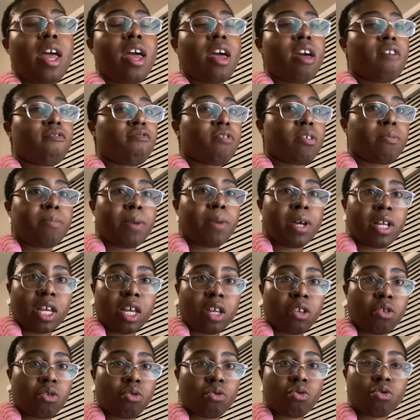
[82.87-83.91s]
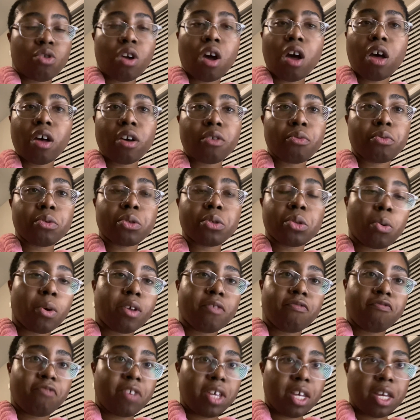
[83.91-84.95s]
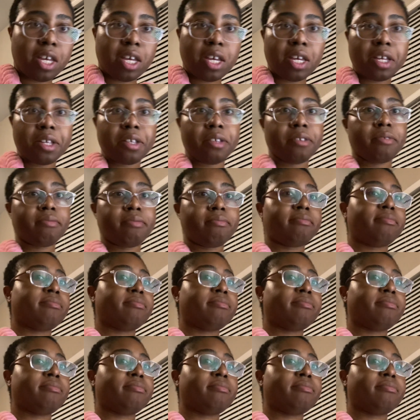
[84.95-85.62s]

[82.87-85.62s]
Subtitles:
everybody and their dog was going vegan.